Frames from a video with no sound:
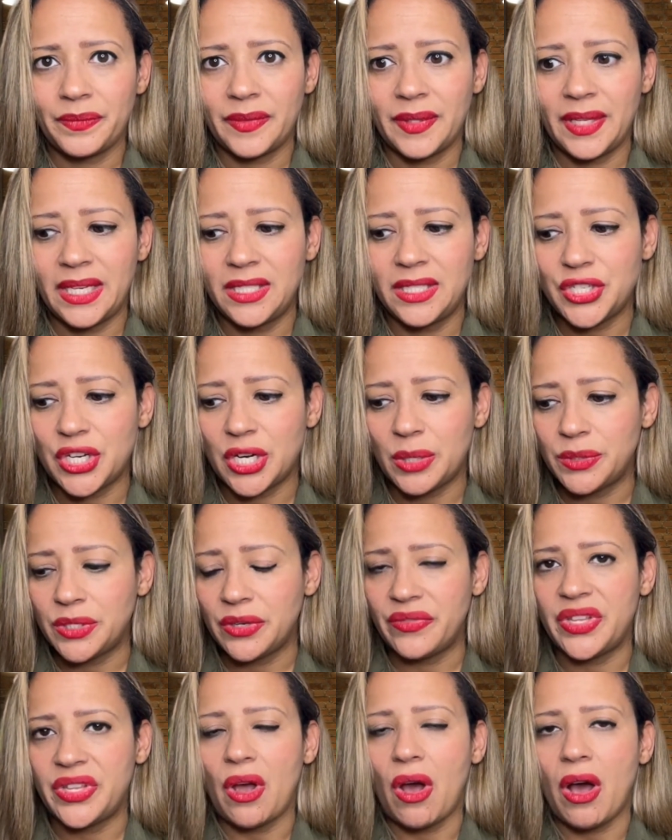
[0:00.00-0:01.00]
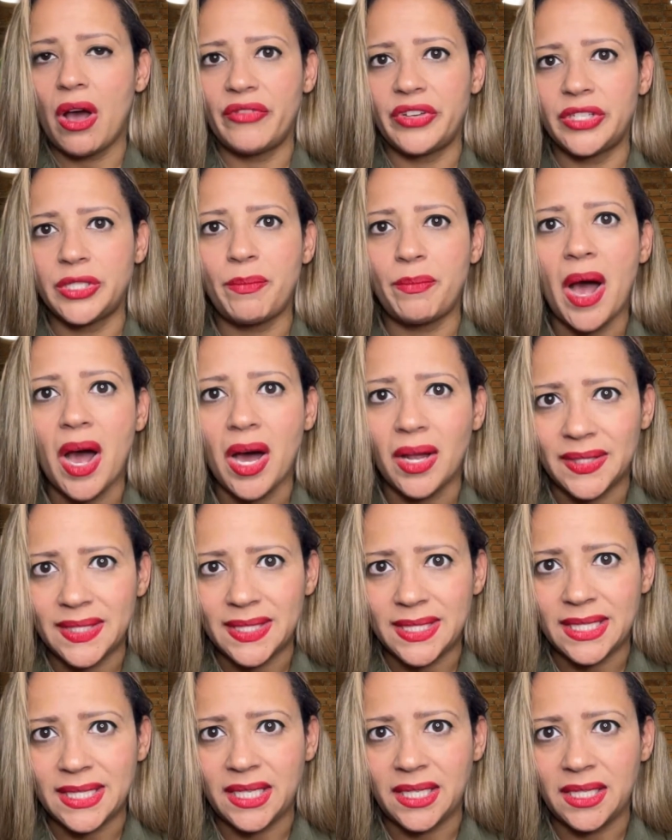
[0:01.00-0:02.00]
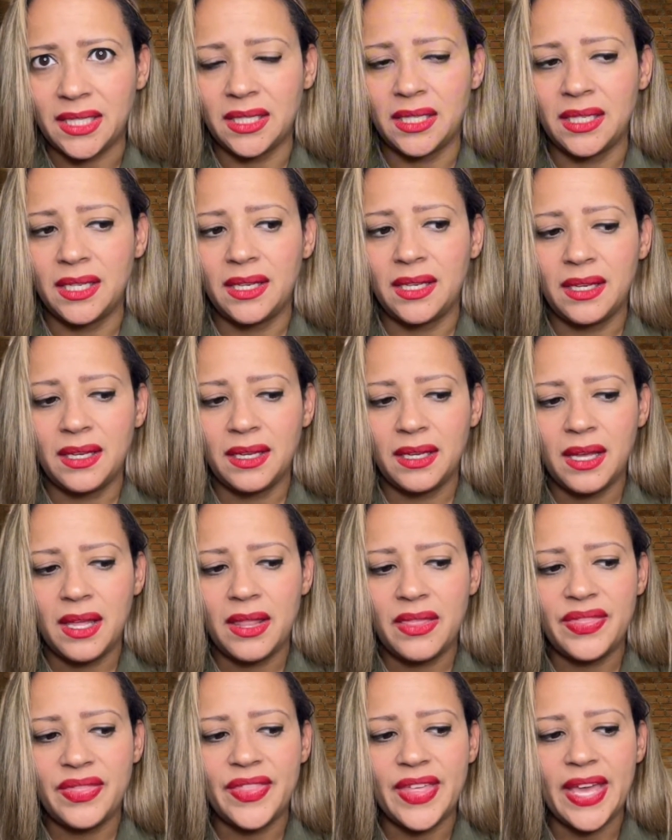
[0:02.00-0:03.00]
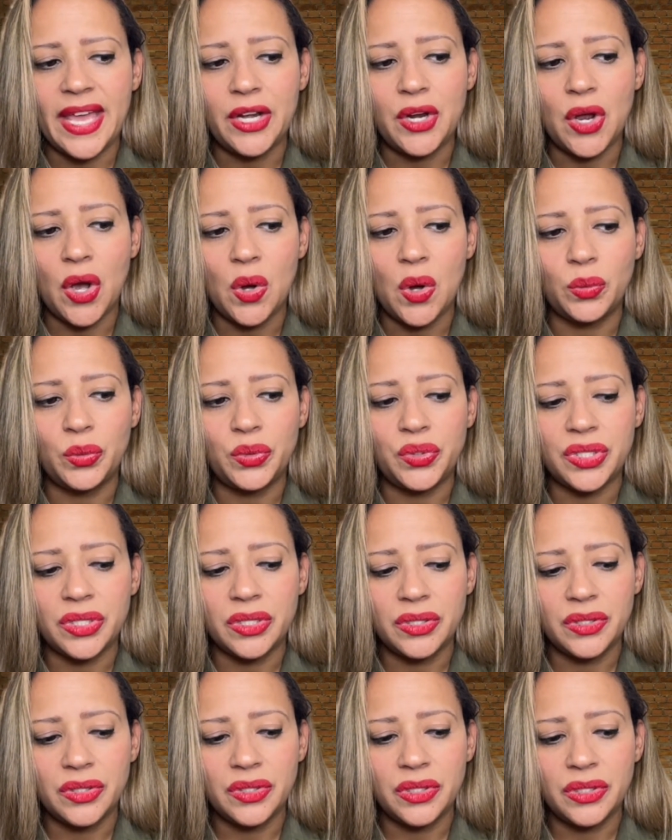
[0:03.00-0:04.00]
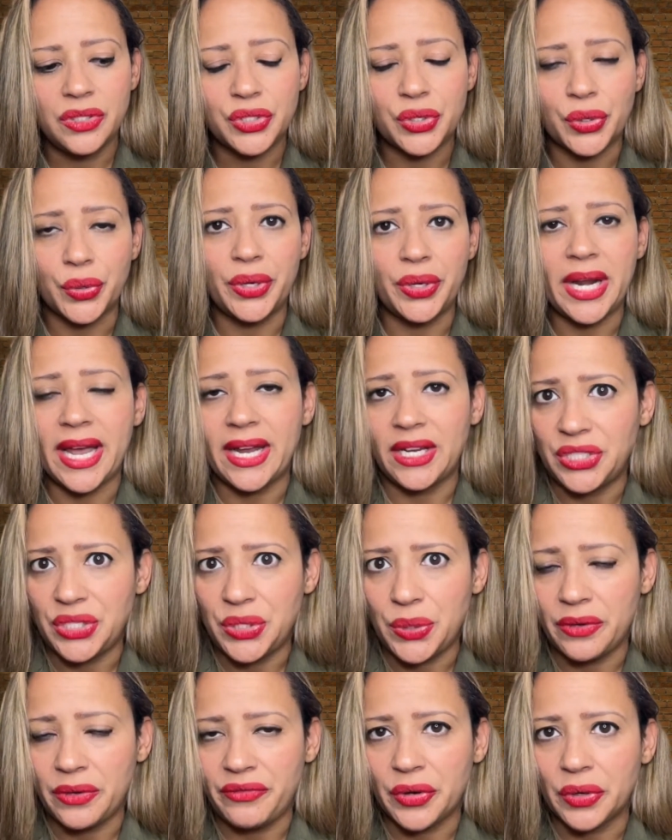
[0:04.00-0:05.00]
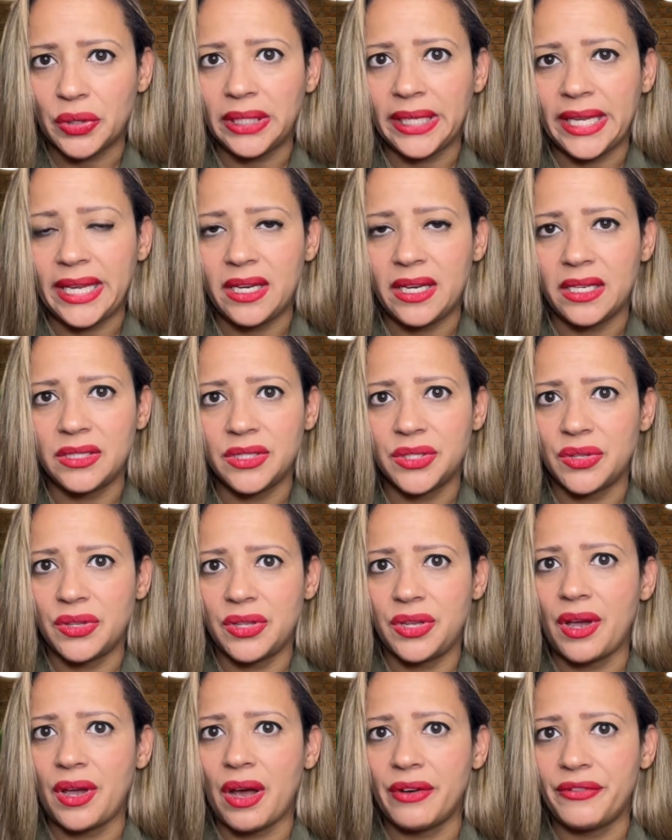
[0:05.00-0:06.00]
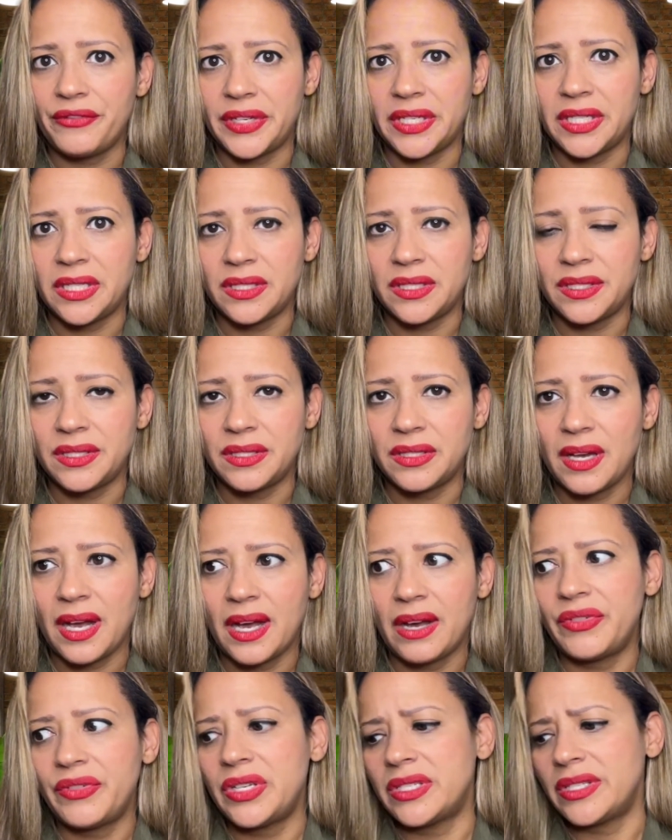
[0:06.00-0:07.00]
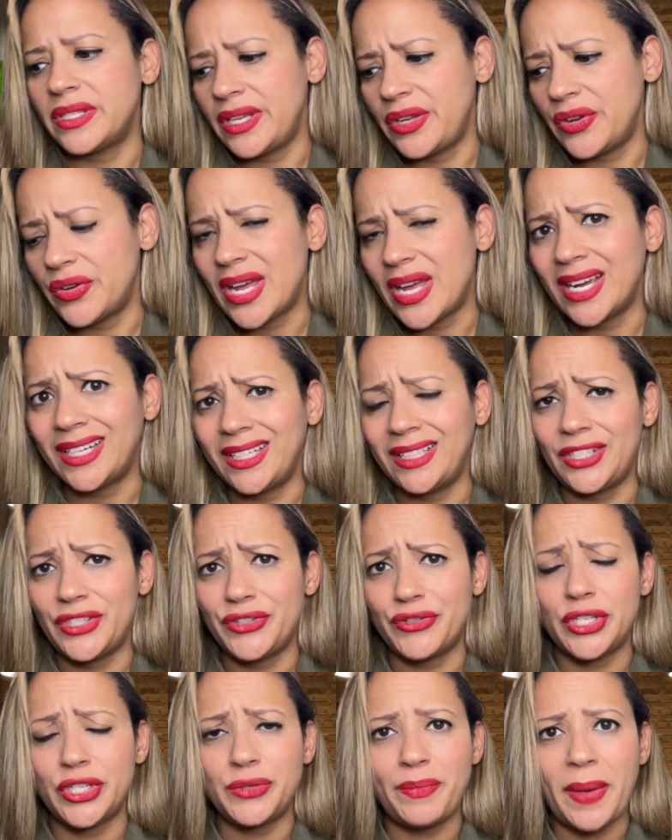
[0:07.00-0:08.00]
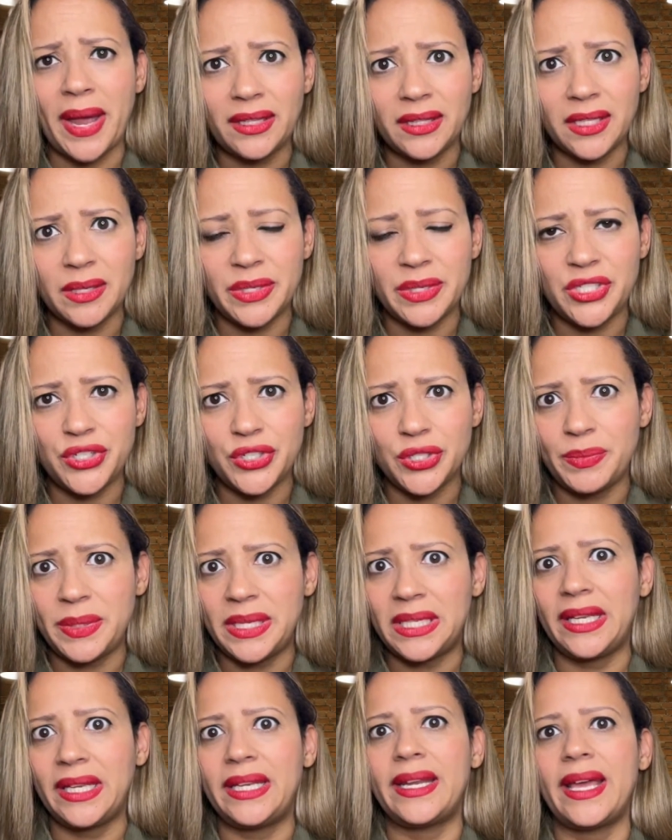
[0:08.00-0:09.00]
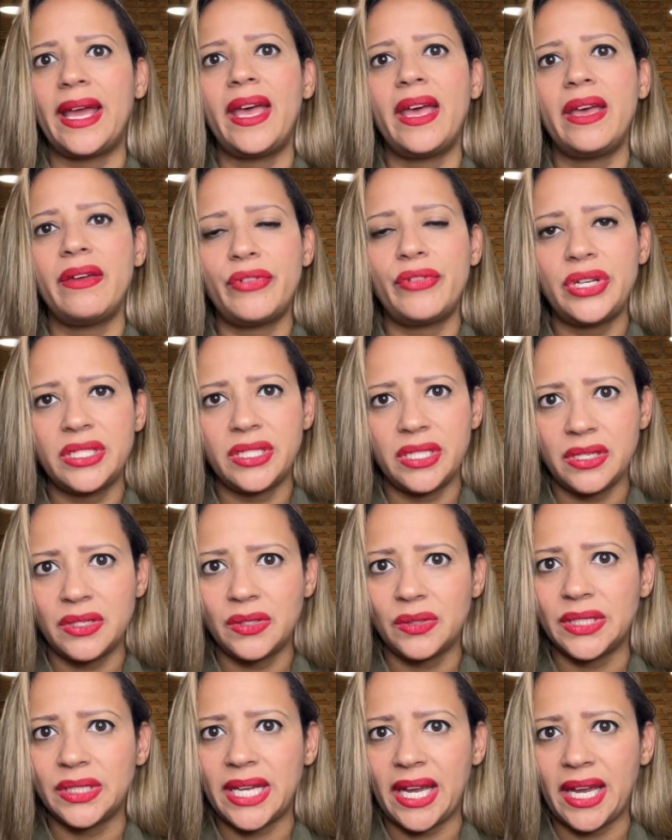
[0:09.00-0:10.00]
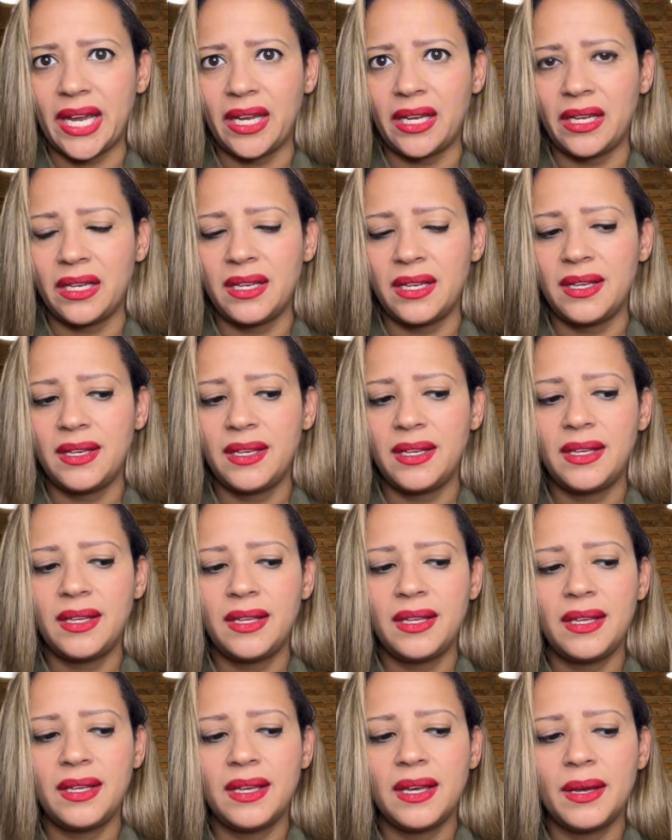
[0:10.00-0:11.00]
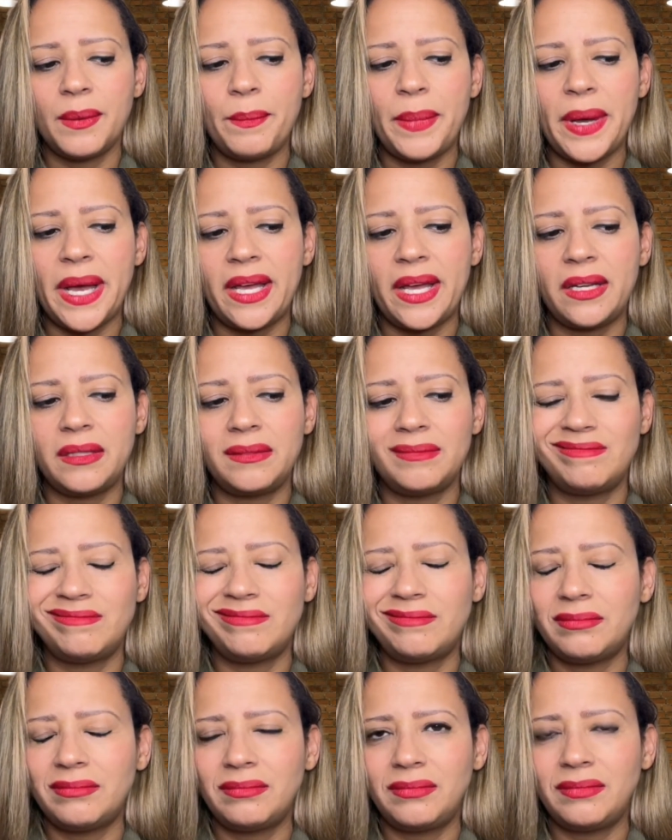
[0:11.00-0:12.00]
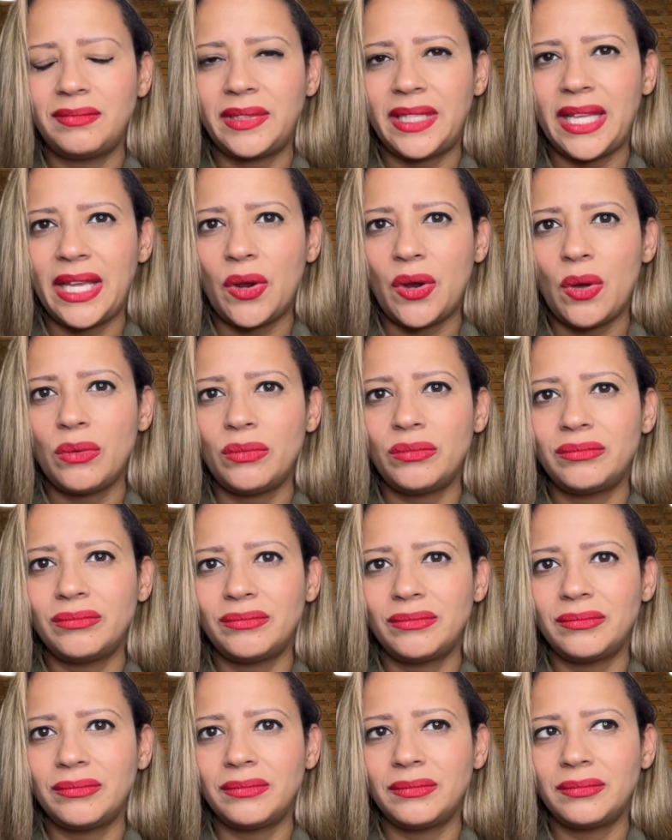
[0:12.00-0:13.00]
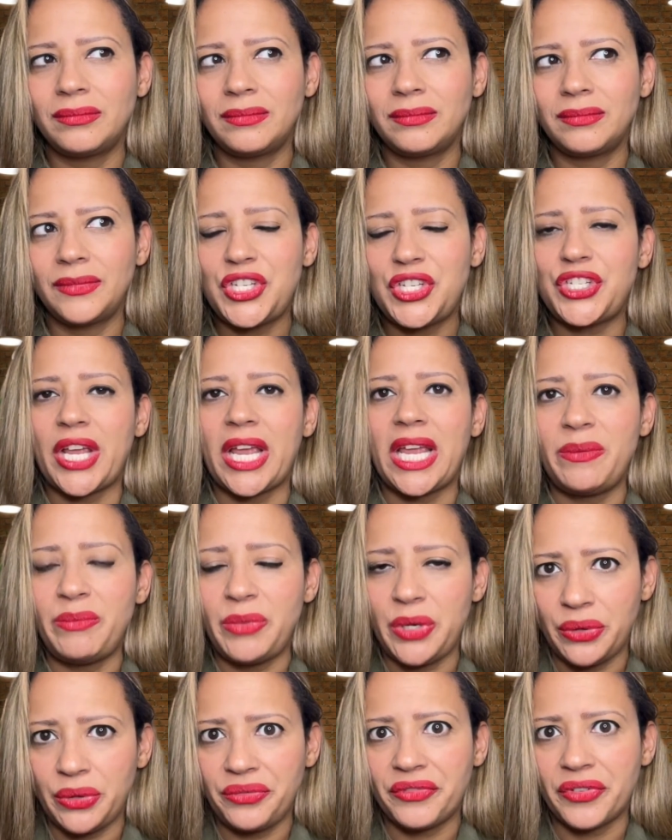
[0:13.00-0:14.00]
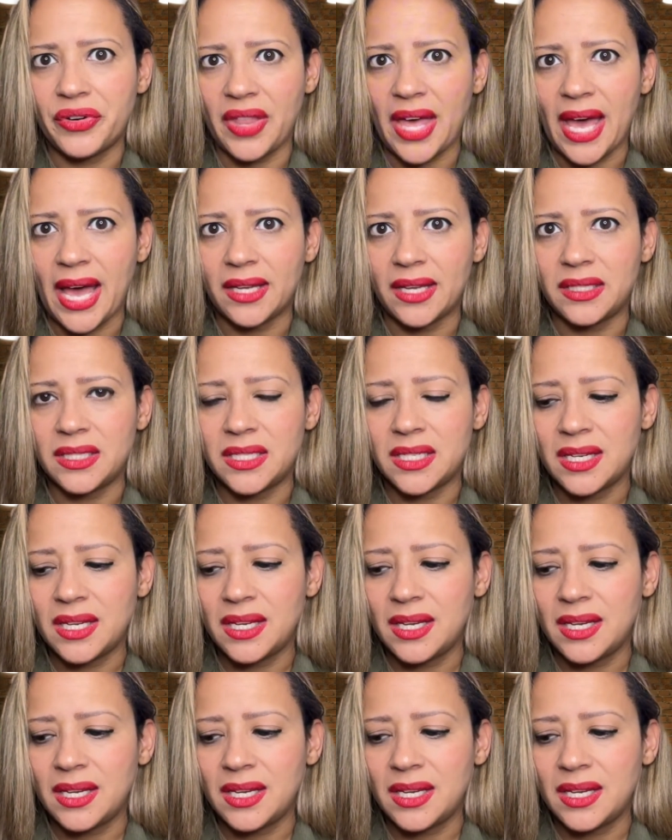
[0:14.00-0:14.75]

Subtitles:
in terms of the office policy. They don't scrutinize you if you're late into the office. Obviously, you're not to disrespect them and just be late every single day, but they don't shame you for that.